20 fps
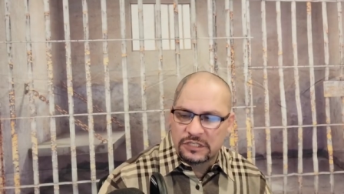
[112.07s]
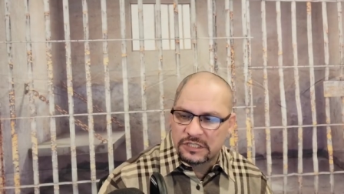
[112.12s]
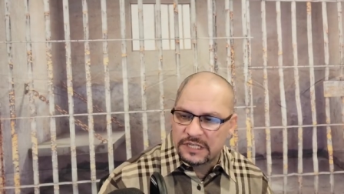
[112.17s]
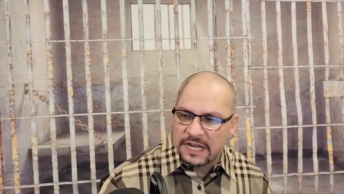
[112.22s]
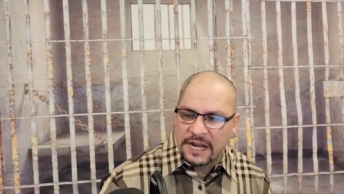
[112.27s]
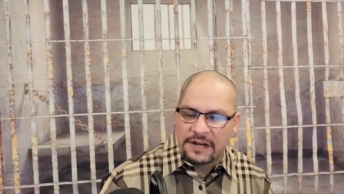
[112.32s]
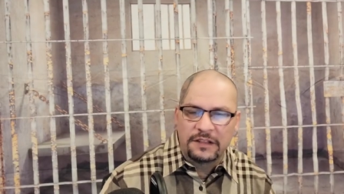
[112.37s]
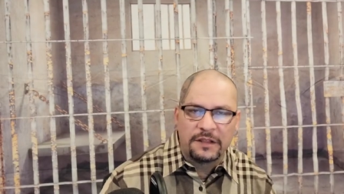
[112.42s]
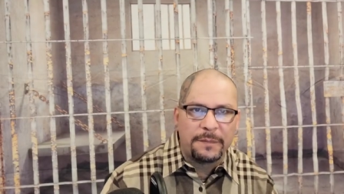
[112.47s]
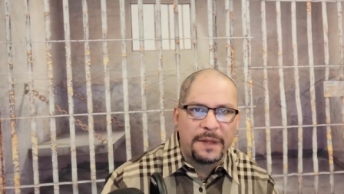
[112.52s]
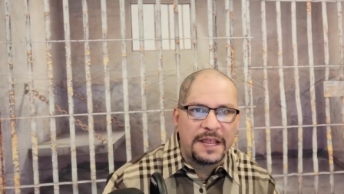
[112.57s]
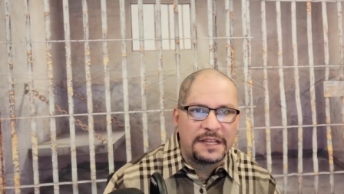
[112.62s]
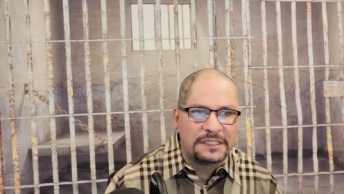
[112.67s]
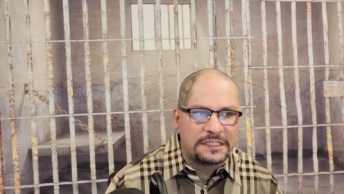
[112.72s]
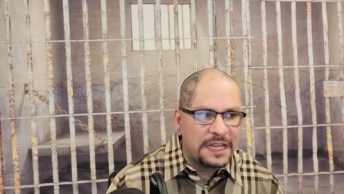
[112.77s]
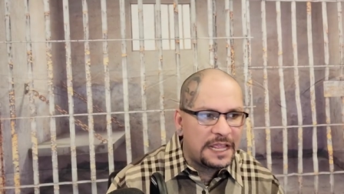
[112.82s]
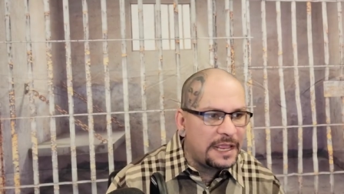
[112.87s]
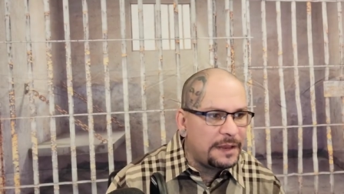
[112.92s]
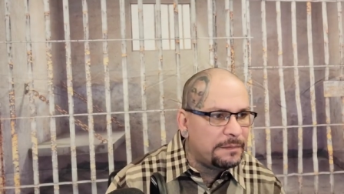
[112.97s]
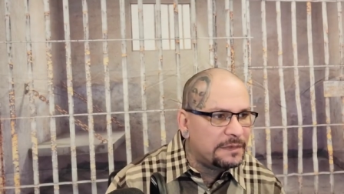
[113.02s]
slander the
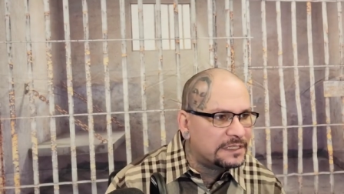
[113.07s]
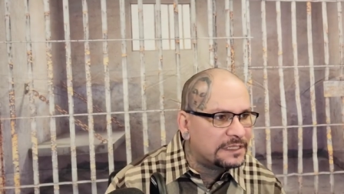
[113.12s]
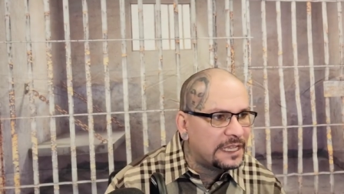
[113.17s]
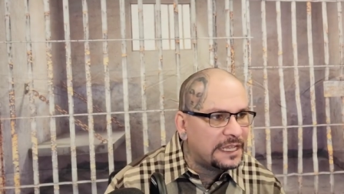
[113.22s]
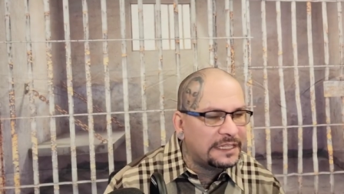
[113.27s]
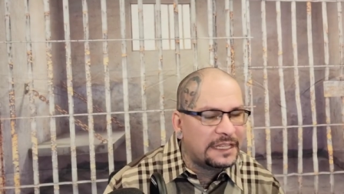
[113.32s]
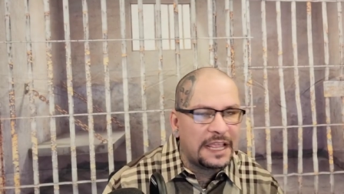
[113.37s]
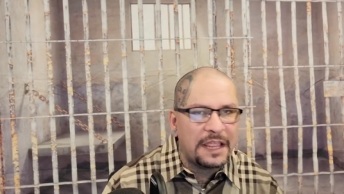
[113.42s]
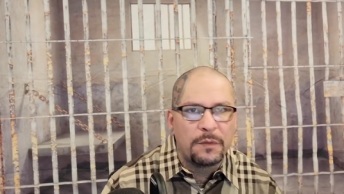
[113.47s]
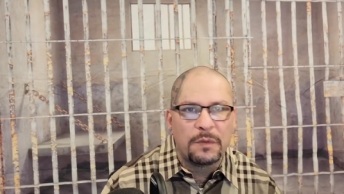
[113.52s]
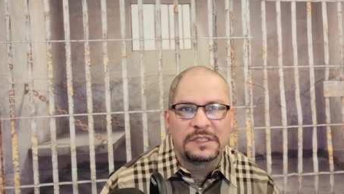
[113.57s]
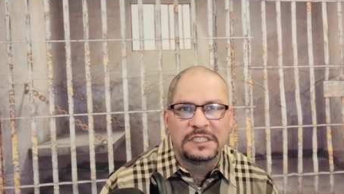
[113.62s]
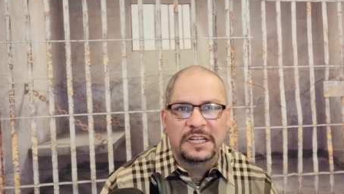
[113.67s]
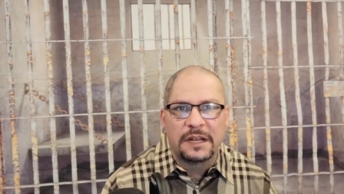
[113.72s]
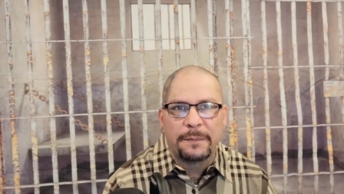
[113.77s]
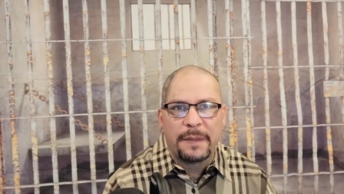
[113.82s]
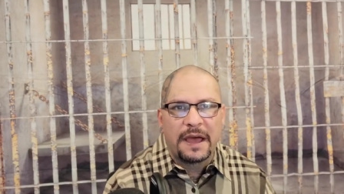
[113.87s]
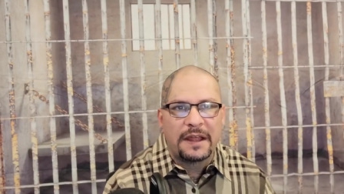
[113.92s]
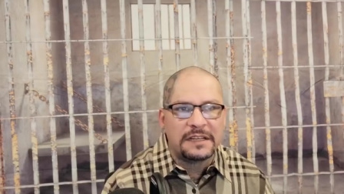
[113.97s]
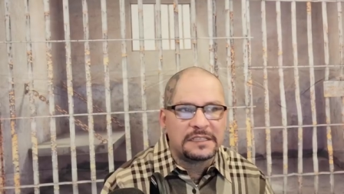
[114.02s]
man's name, and saying that he
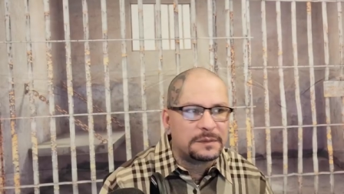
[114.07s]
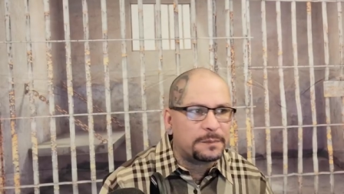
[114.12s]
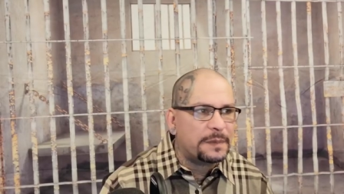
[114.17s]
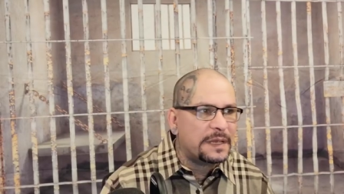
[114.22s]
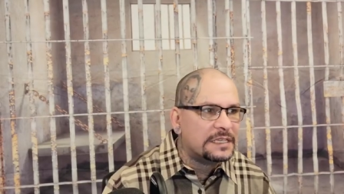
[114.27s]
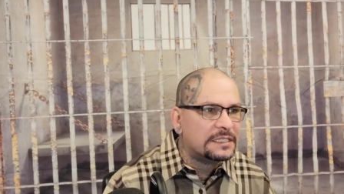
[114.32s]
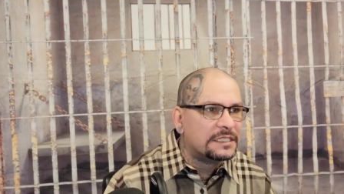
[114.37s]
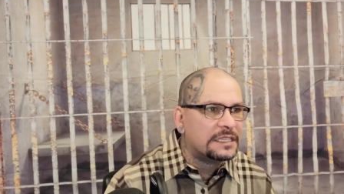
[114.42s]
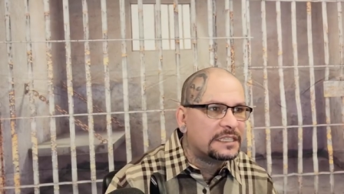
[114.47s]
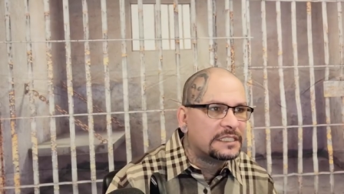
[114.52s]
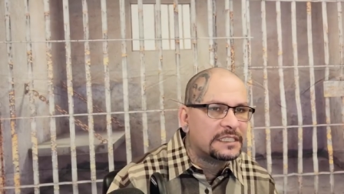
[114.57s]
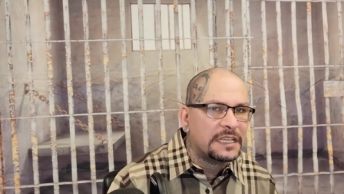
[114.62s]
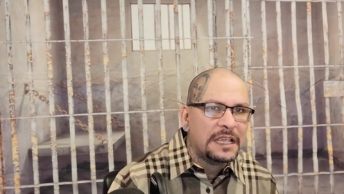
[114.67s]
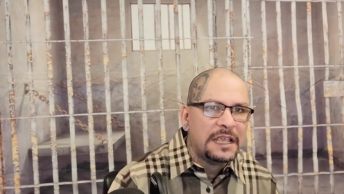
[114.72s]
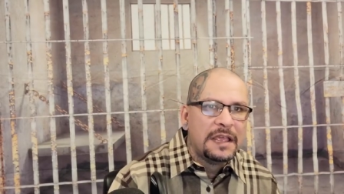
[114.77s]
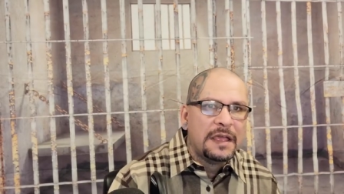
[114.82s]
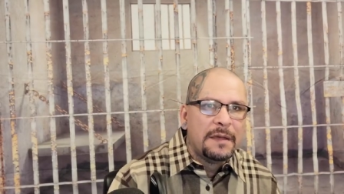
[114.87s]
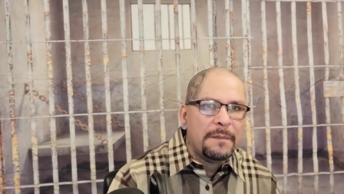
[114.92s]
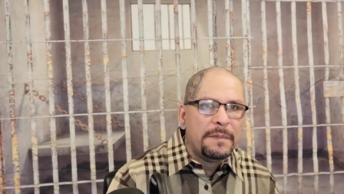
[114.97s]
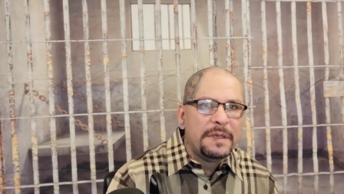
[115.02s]
wasn't about his business
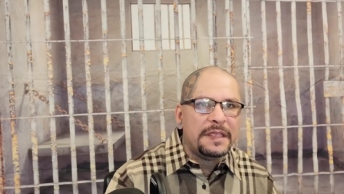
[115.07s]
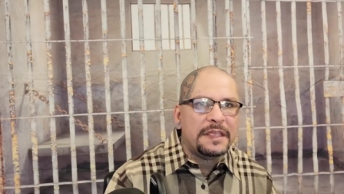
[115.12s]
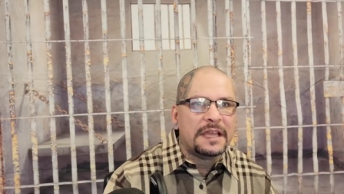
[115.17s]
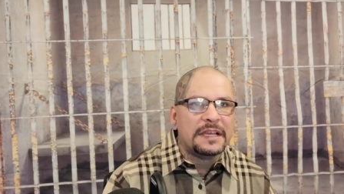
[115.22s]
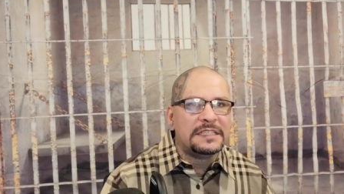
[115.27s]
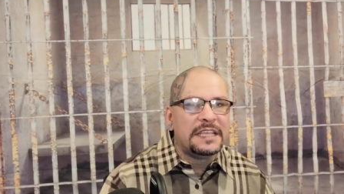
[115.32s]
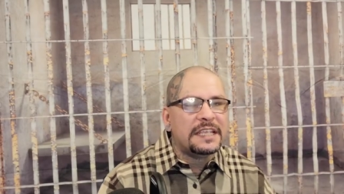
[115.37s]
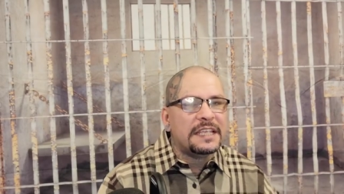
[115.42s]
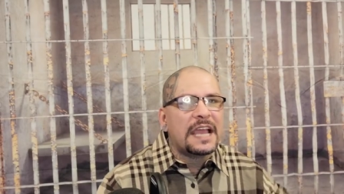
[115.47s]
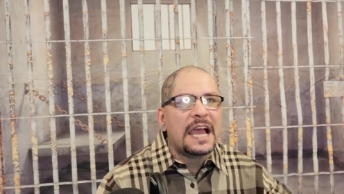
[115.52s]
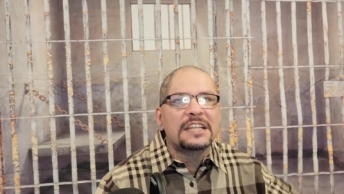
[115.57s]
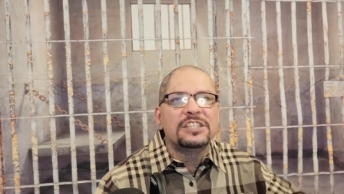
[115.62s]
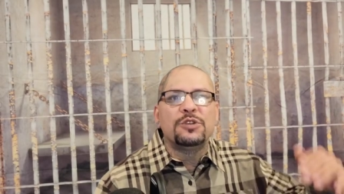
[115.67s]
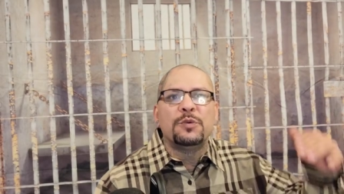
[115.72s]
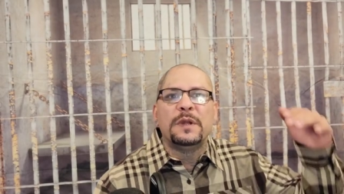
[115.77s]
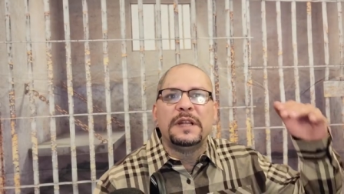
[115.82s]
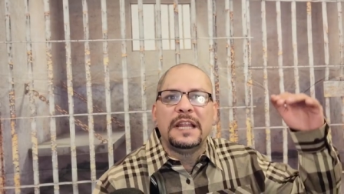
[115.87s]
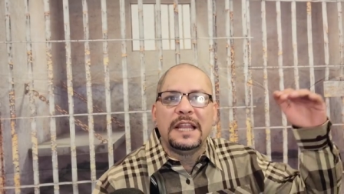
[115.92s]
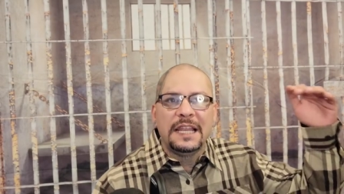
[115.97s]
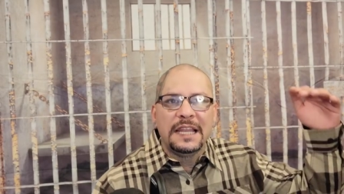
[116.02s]
because he got
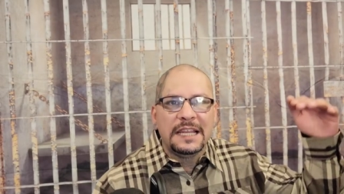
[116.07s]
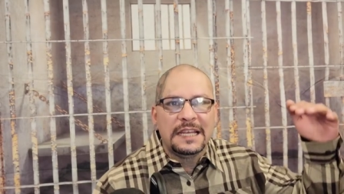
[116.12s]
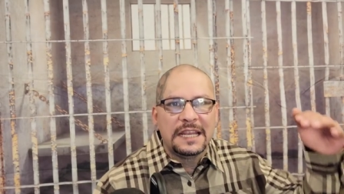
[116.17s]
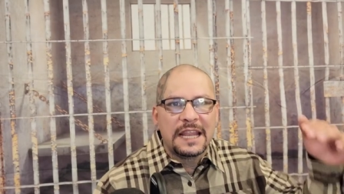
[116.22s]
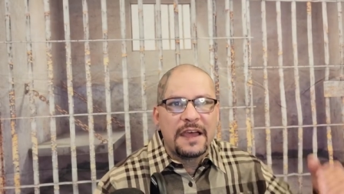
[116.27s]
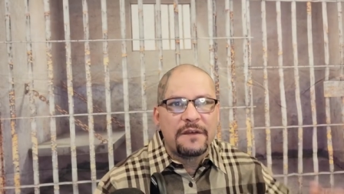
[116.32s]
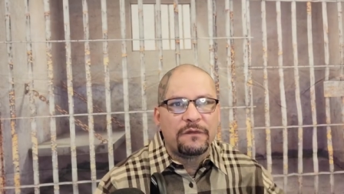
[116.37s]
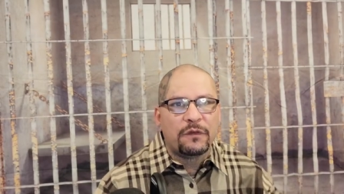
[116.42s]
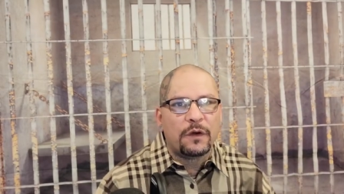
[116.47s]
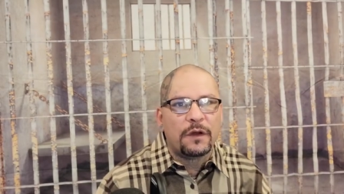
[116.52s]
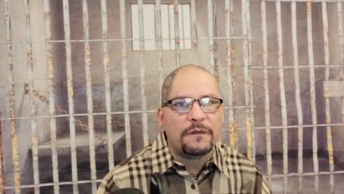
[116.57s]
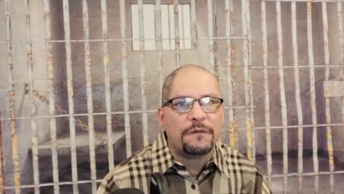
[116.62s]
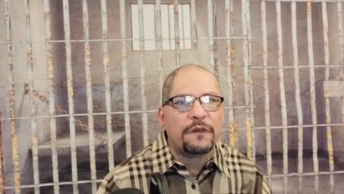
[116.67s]
to an elite level.